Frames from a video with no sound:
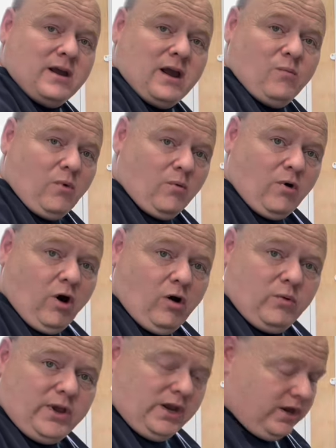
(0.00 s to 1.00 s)
And
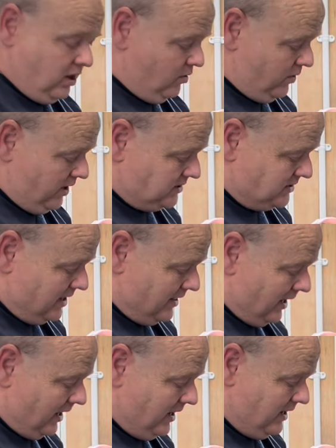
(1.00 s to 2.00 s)
we're going to take
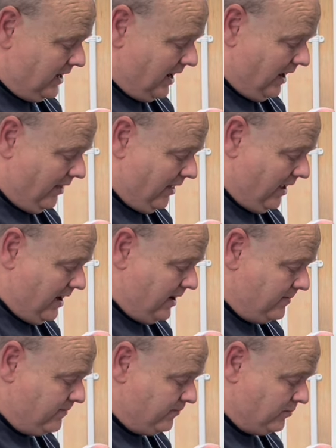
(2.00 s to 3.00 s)
that link out of
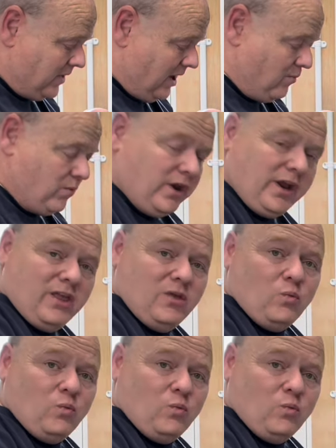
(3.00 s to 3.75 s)
there, and we're going to get the